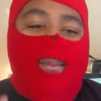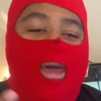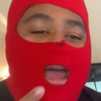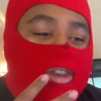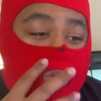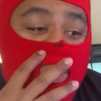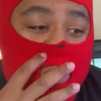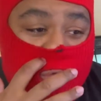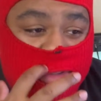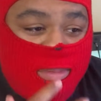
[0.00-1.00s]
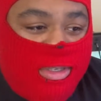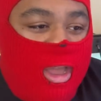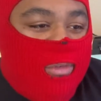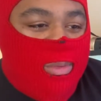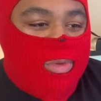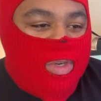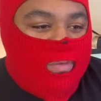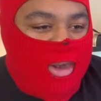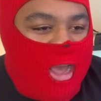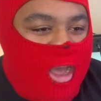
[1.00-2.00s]
But I do know some stuff from
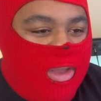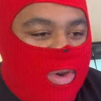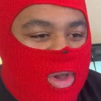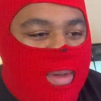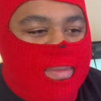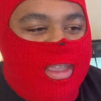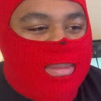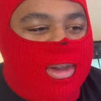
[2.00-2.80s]
Juvenile, you know what I'm saying?